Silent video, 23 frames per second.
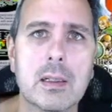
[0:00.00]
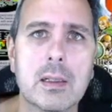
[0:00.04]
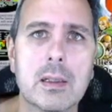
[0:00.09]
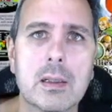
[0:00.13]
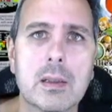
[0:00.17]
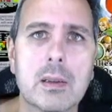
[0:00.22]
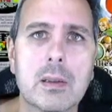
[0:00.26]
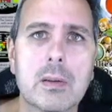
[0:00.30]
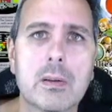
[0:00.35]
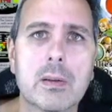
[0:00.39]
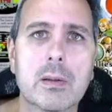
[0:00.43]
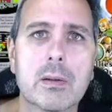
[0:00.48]

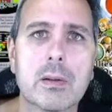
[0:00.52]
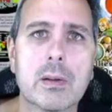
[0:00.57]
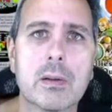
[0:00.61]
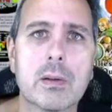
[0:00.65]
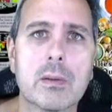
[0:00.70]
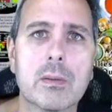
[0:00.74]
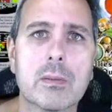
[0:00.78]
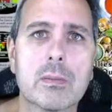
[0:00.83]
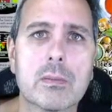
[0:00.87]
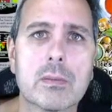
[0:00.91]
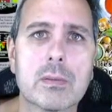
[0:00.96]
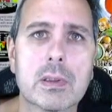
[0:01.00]
Oh no, no.
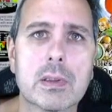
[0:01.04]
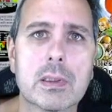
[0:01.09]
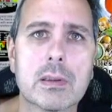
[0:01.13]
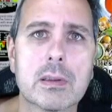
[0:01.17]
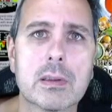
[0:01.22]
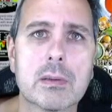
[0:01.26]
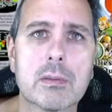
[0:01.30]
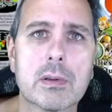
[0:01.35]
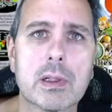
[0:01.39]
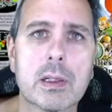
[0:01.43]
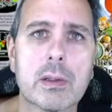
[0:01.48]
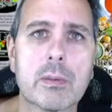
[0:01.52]

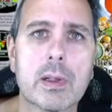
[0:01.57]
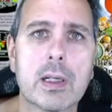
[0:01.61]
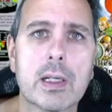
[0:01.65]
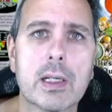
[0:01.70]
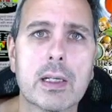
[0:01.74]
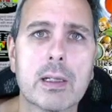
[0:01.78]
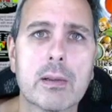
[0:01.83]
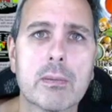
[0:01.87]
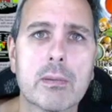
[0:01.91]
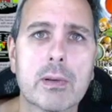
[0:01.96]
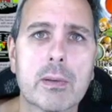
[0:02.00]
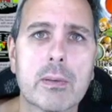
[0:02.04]
Run away,
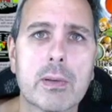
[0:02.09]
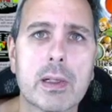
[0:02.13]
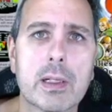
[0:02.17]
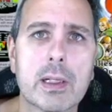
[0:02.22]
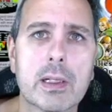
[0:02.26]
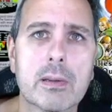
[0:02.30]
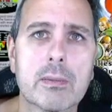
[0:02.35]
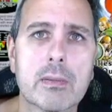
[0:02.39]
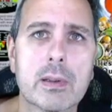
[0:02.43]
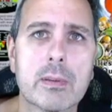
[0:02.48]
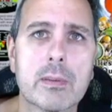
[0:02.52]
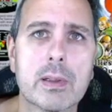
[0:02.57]
run away,
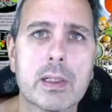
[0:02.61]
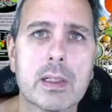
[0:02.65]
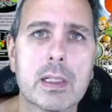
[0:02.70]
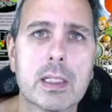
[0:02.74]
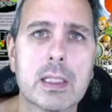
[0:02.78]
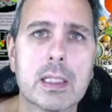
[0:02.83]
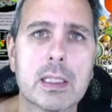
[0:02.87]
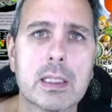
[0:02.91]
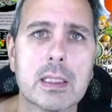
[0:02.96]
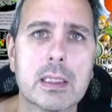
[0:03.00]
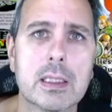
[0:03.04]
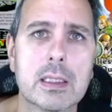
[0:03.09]
run
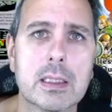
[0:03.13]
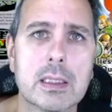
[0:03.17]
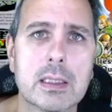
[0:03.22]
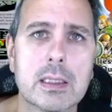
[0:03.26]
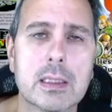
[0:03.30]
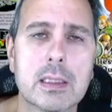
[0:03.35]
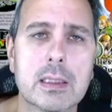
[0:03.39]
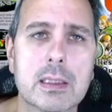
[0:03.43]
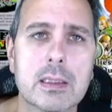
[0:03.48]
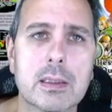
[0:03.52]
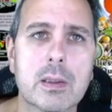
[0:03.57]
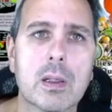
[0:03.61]
away.
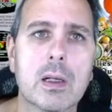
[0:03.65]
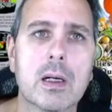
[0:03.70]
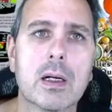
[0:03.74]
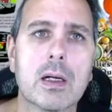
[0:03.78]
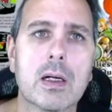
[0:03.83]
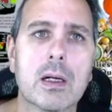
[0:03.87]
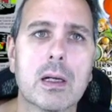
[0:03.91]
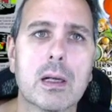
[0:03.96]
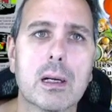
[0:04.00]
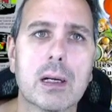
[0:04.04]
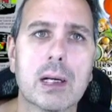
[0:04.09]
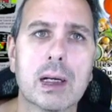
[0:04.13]

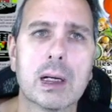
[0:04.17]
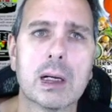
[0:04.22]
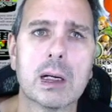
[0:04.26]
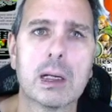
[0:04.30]
Okay.